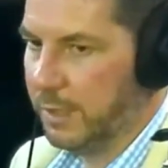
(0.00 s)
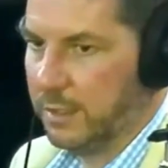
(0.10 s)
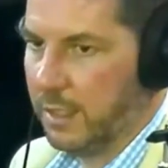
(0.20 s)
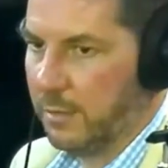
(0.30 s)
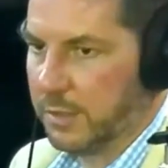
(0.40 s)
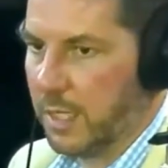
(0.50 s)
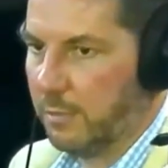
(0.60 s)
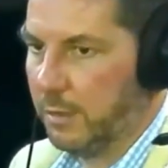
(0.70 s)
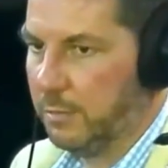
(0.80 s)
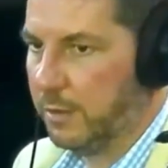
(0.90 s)
owned by the
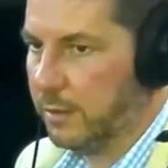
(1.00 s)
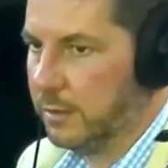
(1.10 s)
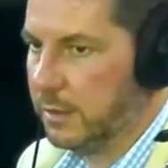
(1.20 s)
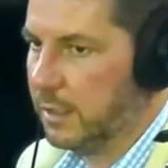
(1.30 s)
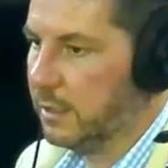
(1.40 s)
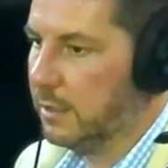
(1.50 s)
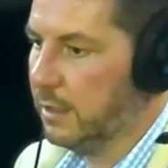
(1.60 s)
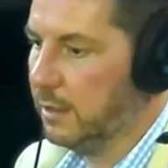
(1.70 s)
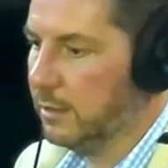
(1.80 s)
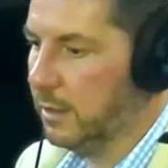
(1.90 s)
Annapolis Capital Partners,
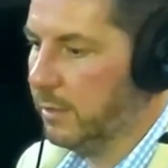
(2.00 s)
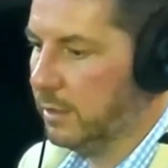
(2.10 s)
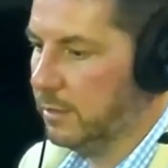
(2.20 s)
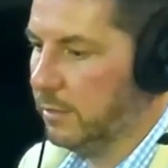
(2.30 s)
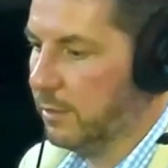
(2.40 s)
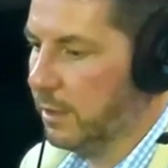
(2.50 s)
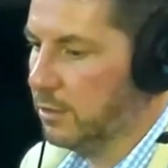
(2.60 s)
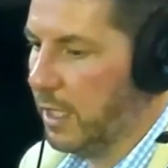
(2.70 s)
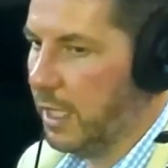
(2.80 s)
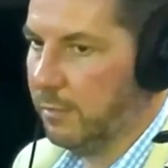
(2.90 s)
and they've been doing a
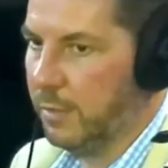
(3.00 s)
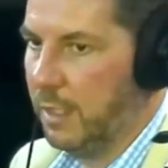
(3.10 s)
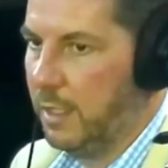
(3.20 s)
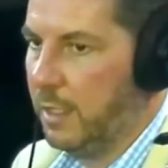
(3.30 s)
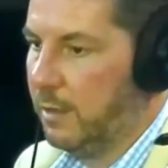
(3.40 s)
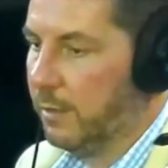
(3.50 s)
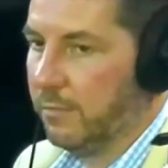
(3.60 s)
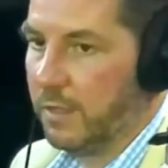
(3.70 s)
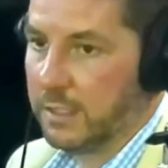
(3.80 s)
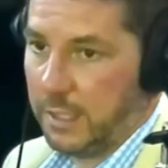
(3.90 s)
great job
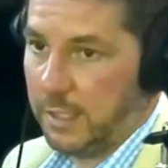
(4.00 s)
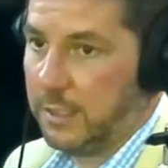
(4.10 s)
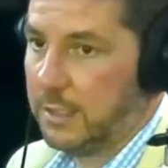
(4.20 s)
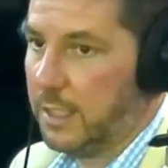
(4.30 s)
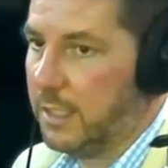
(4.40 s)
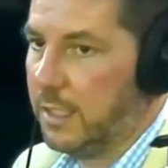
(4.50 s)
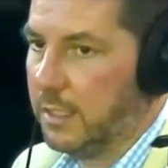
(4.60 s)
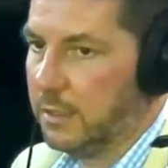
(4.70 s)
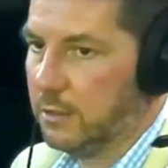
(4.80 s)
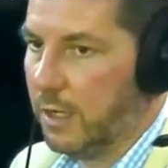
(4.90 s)
reinvesting in the
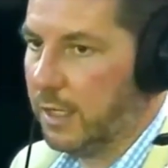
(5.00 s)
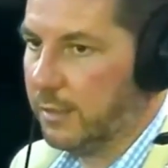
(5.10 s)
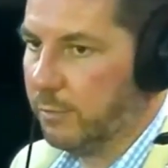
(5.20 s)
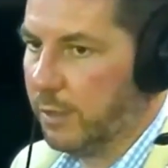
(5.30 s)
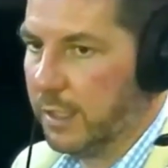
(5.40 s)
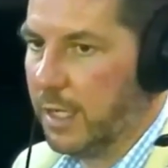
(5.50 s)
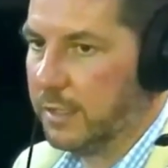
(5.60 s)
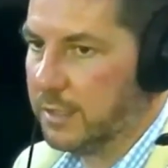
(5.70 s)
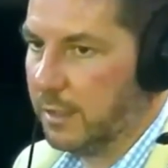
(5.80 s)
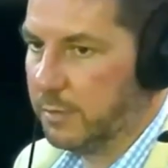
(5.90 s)
city and trying to
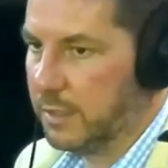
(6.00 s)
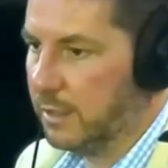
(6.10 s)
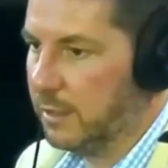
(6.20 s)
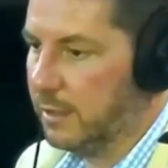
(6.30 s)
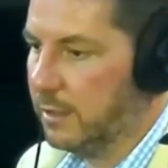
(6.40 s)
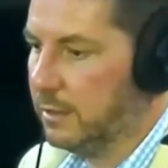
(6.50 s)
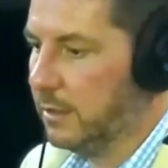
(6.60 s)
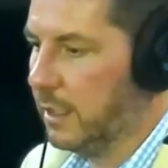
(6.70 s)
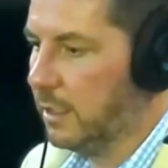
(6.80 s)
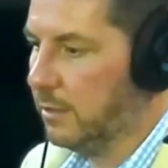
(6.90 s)
bring concepts,
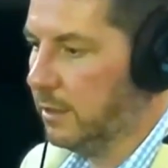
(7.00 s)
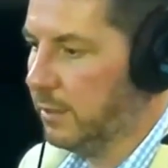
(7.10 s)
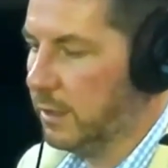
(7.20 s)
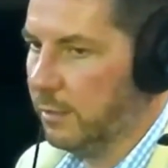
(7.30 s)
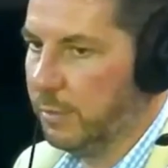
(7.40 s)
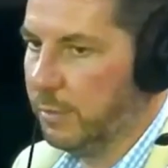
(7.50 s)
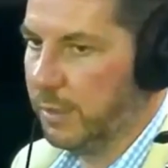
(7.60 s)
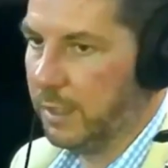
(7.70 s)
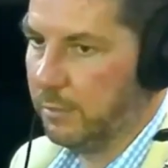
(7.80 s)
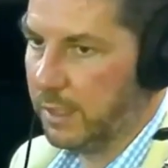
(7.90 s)
and not only with their
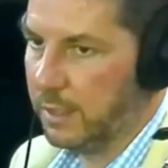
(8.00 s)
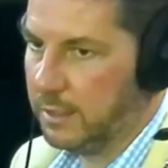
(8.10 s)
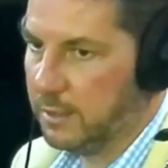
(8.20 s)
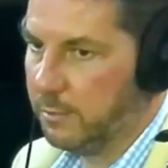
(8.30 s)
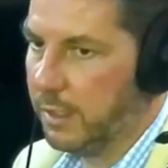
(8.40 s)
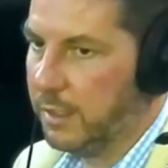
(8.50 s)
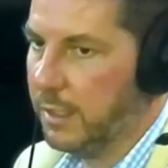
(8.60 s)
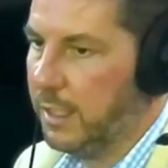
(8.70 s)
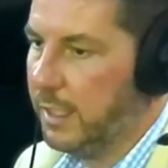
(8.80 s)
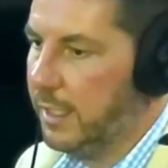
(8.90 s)
B&Bs, but